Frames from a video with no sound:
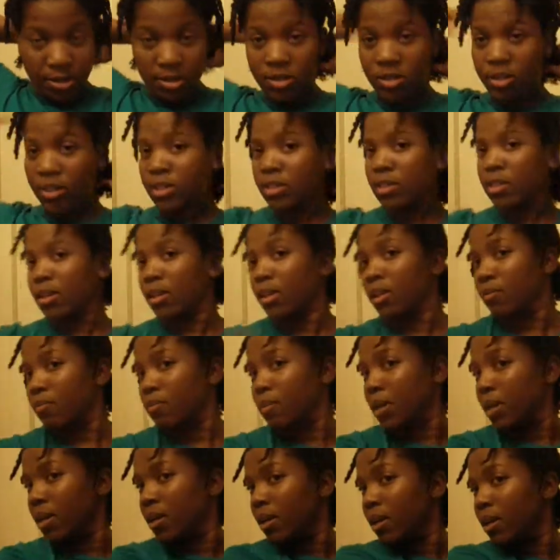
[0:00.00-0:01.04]
just to give
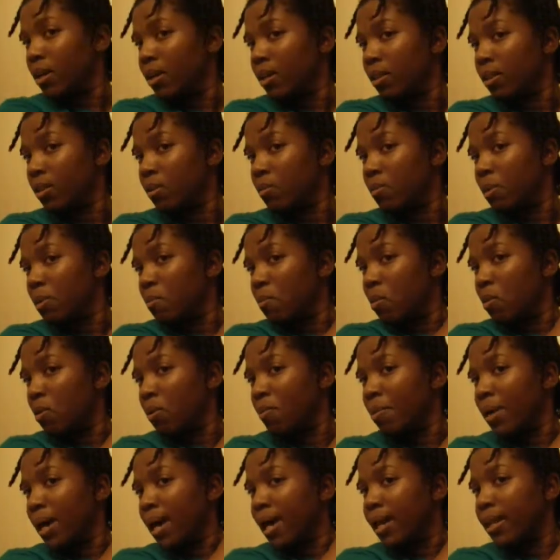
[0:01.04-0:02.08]
me a little bit more
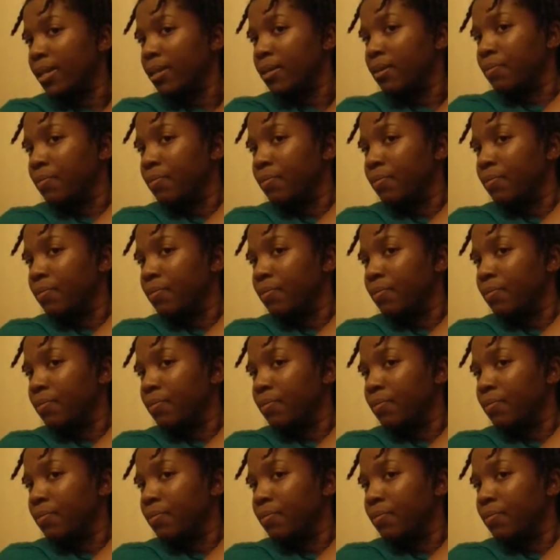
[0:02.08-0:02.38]
body,